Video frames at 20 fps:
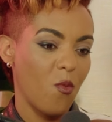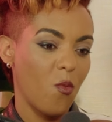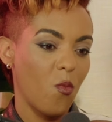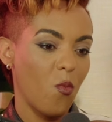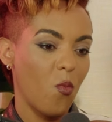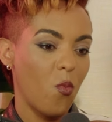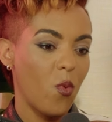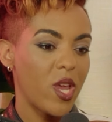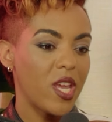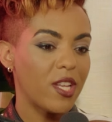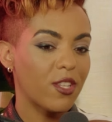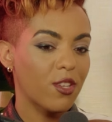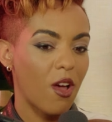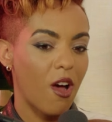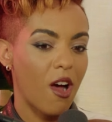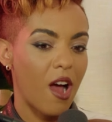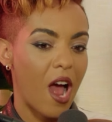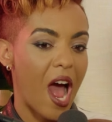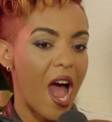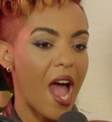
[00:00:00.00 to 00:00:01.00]
we
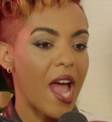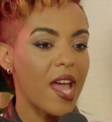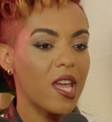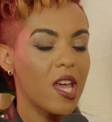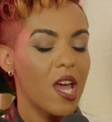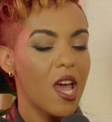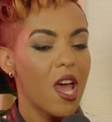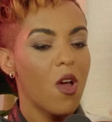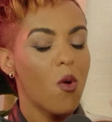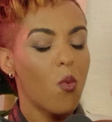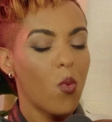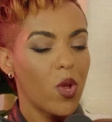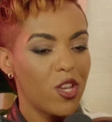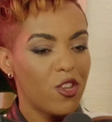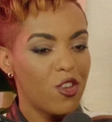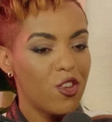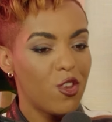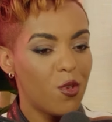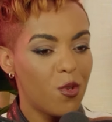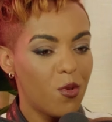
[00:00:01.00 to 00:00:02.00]
talk. I when
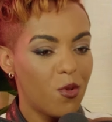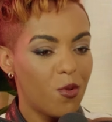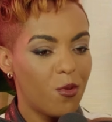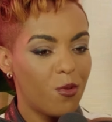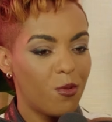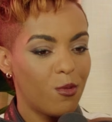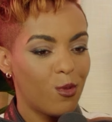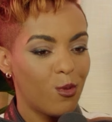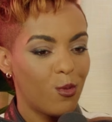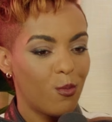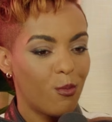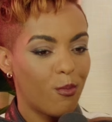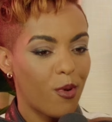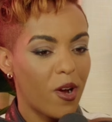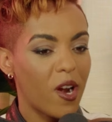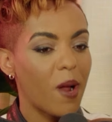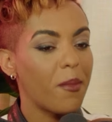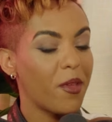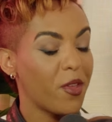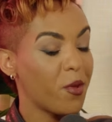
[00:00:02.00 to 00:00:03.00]
you
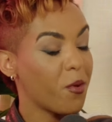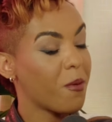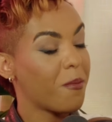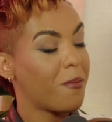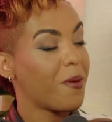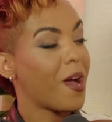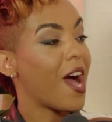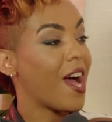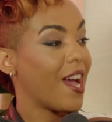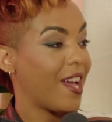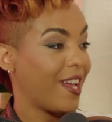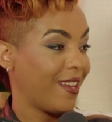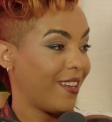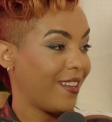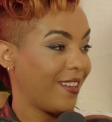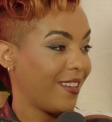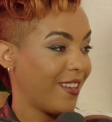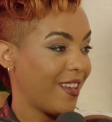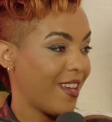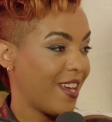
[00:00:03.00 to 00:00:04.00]
brought up that you were bi
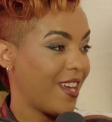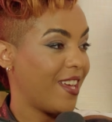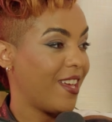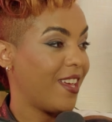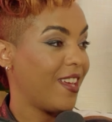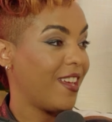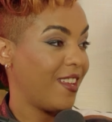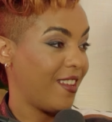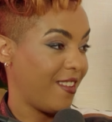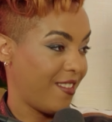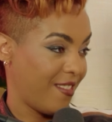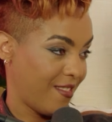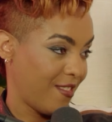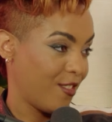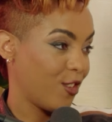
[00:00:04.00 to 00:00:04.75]
in mm-hmm.